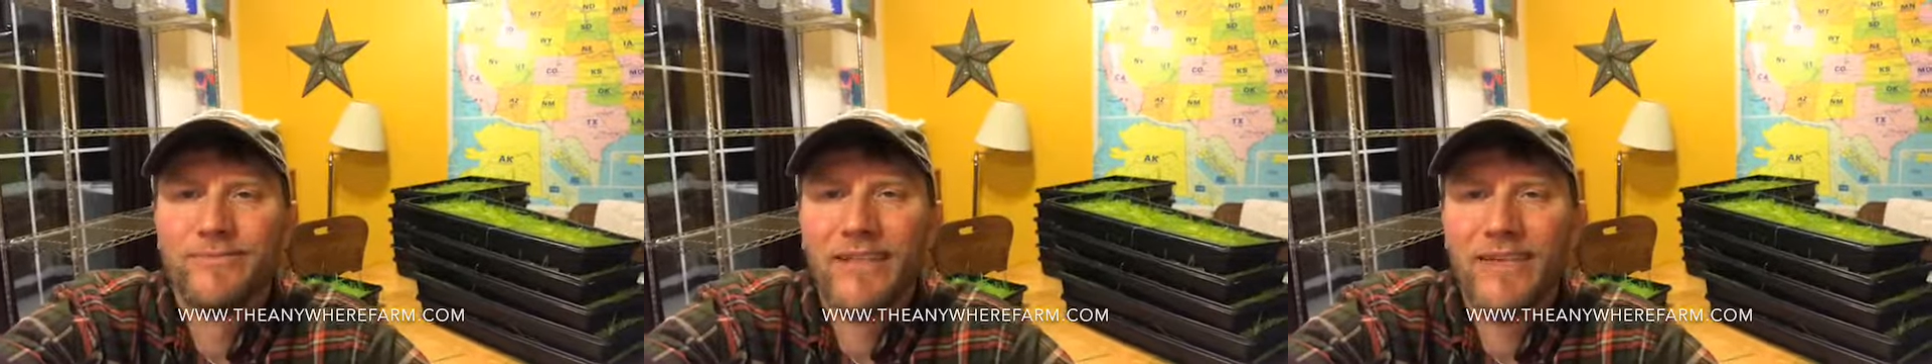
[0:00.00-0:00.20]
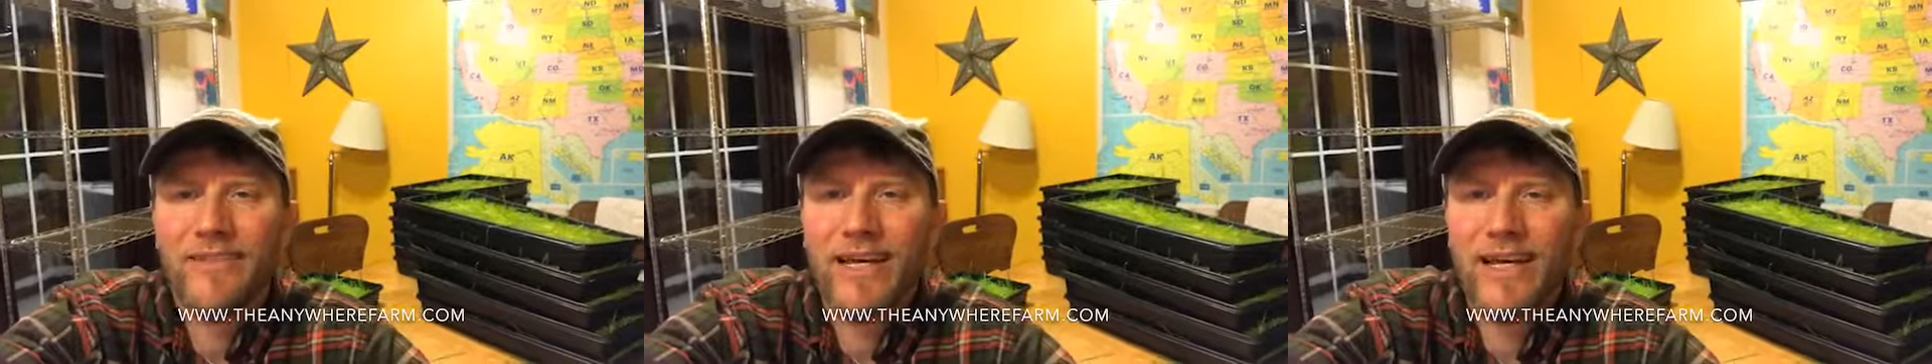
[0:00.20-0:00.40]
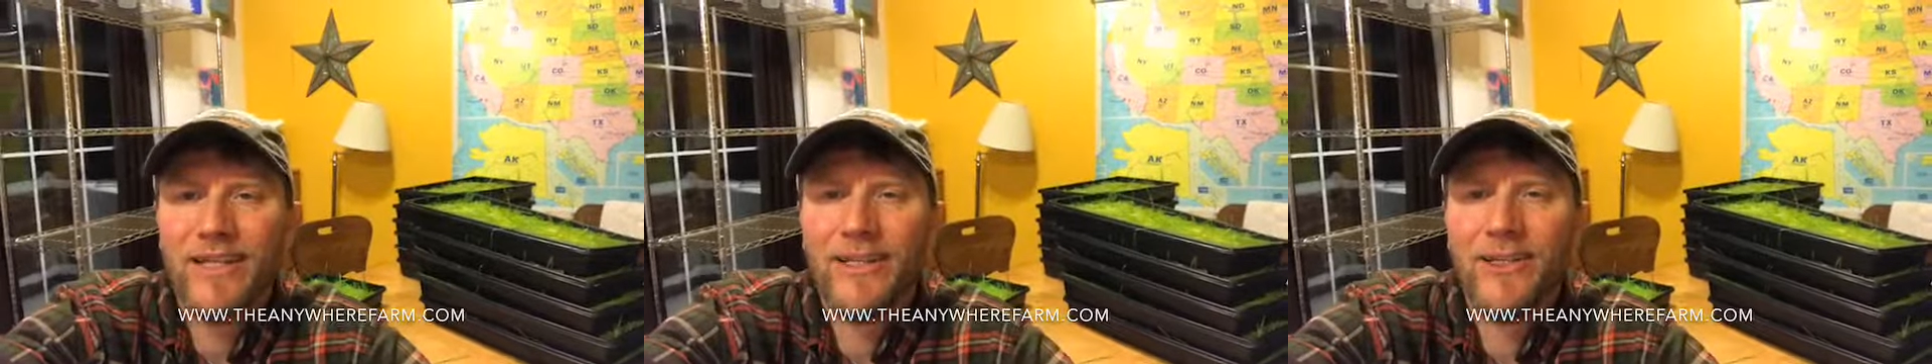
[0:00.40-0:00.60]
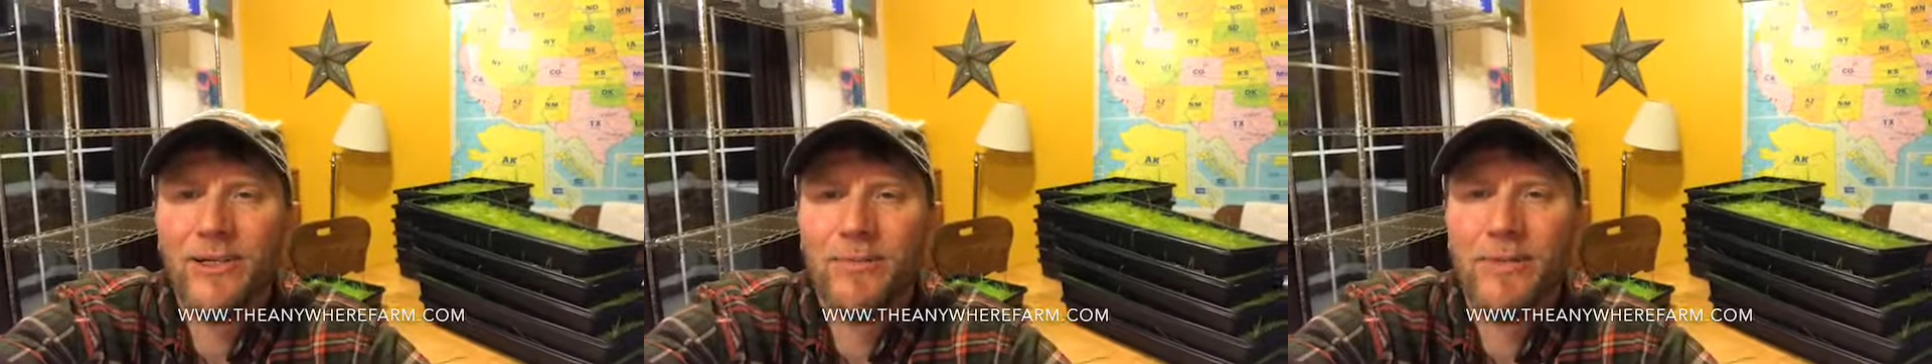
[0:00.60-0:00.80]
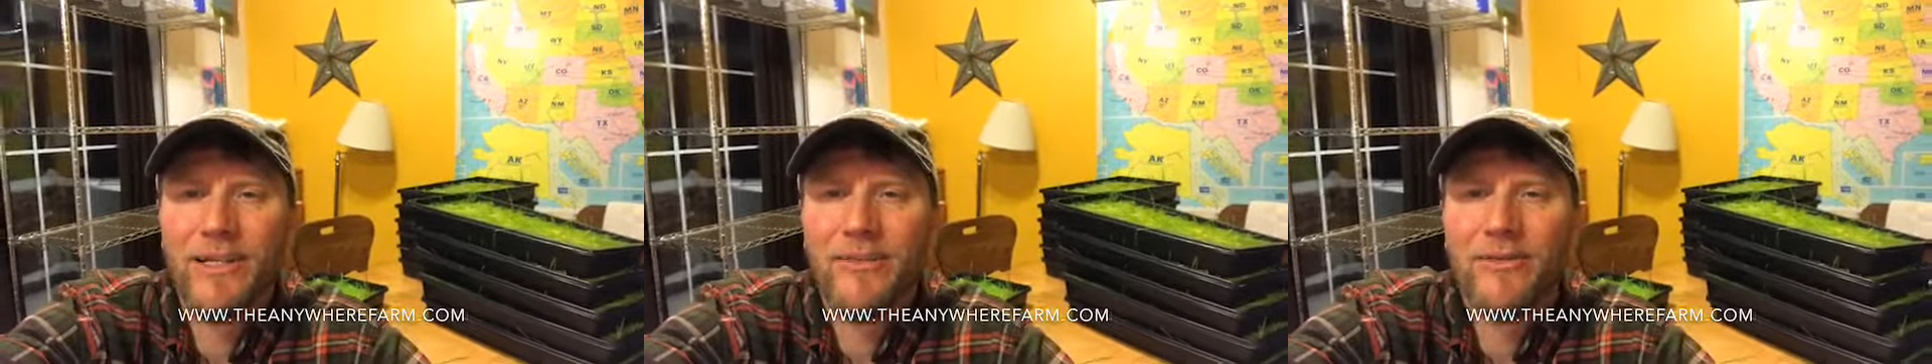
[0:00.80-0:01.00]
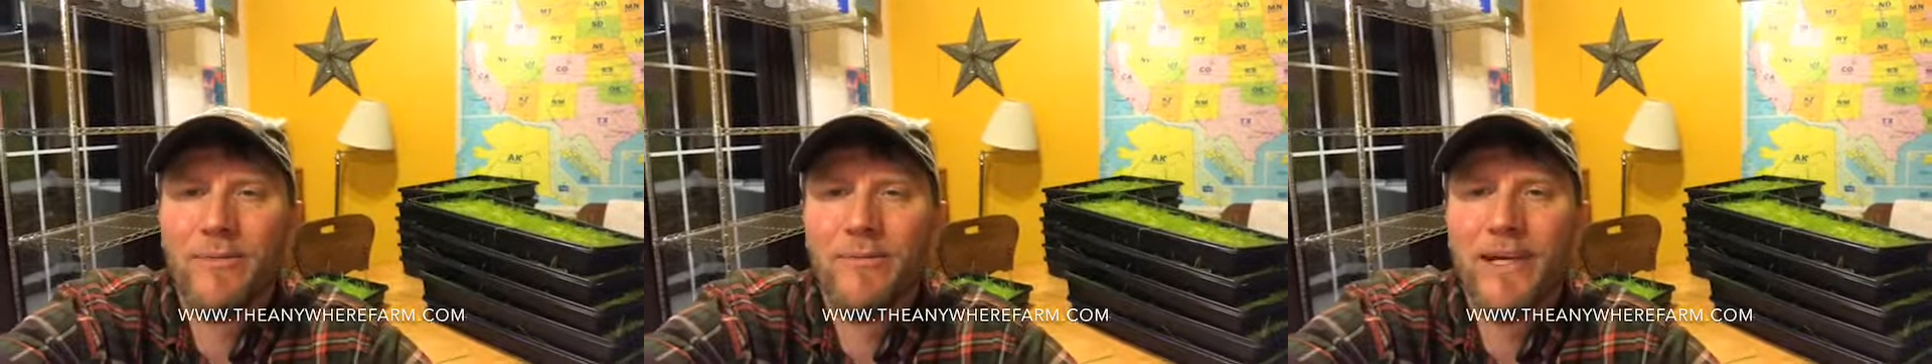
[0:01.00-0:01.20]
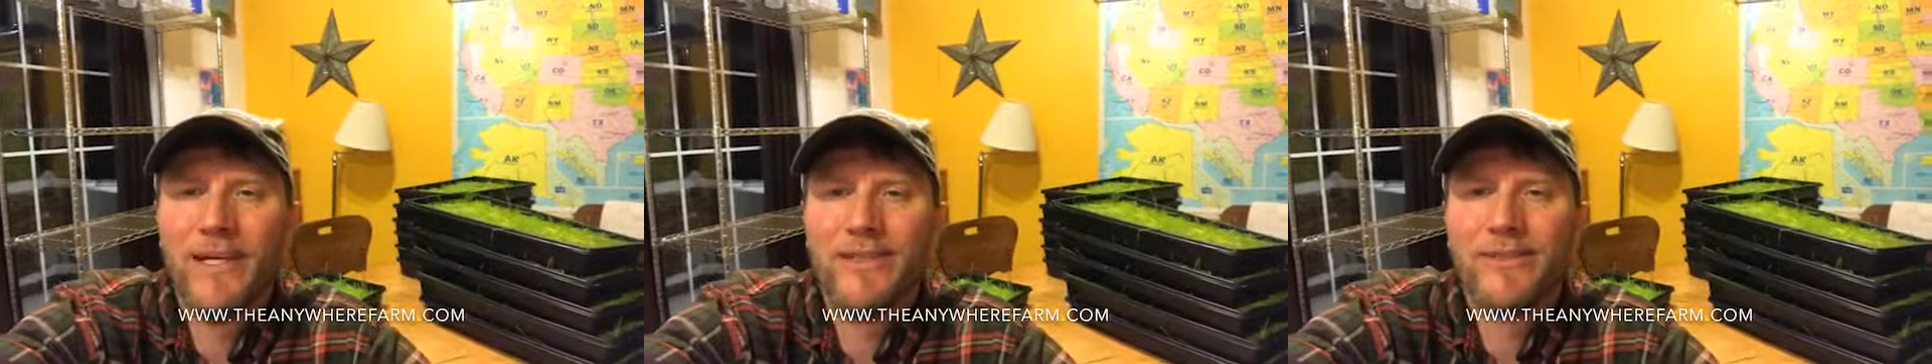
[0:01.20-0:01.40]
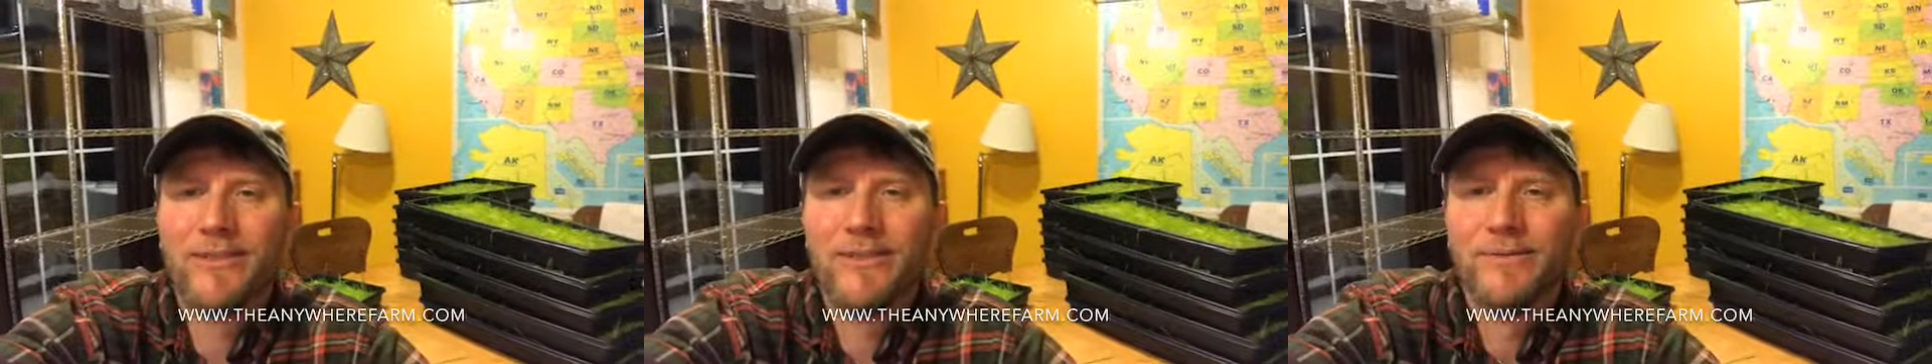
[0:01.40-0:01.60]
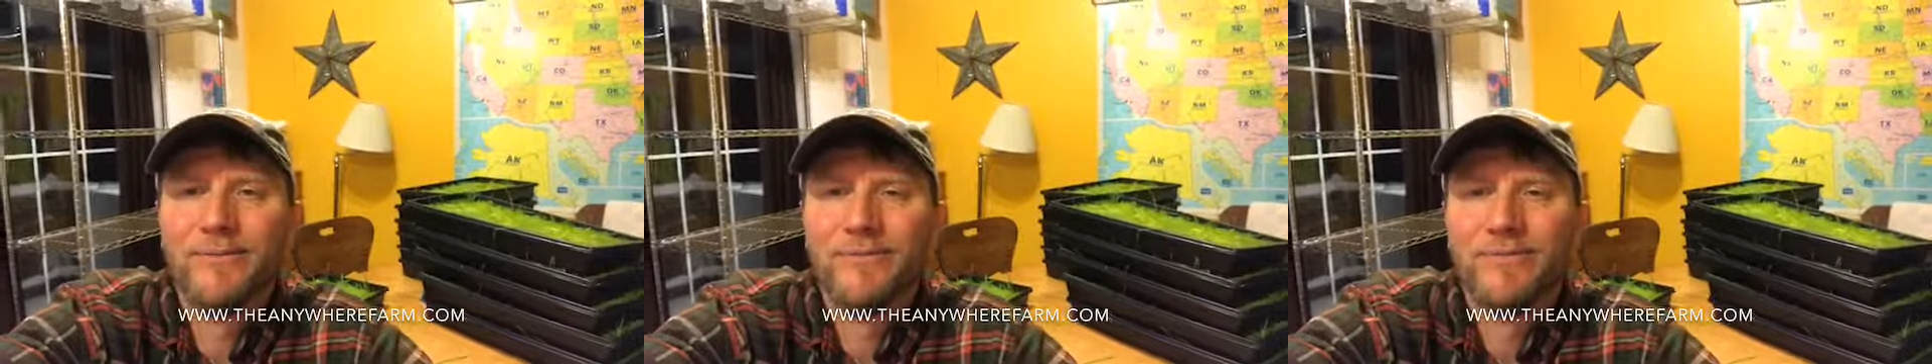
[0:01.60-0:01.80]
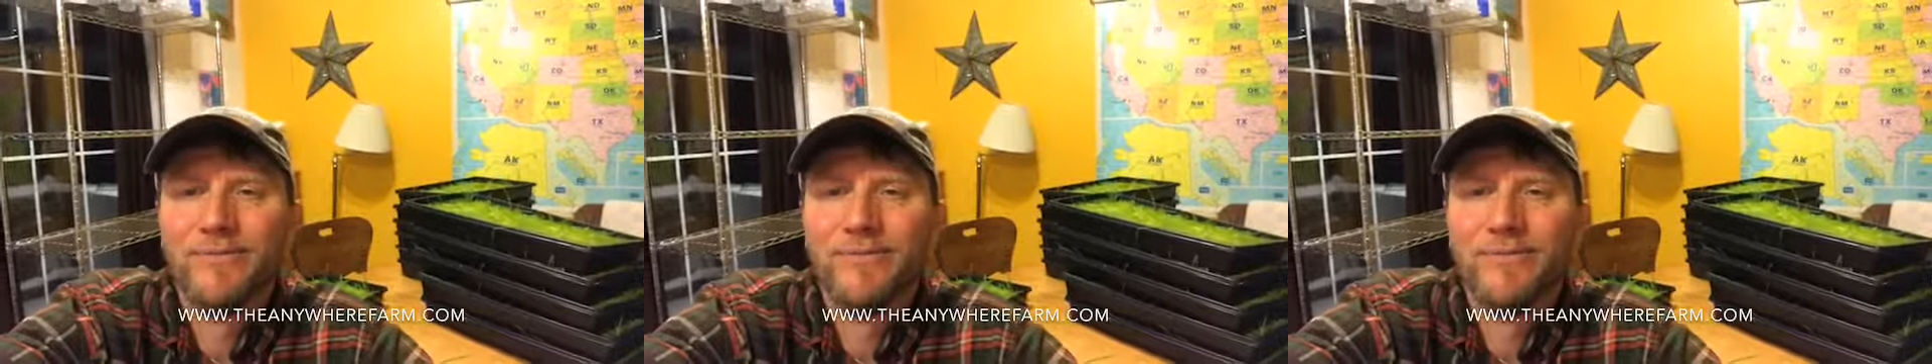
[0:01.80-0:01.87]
I've got a little bit of a mess,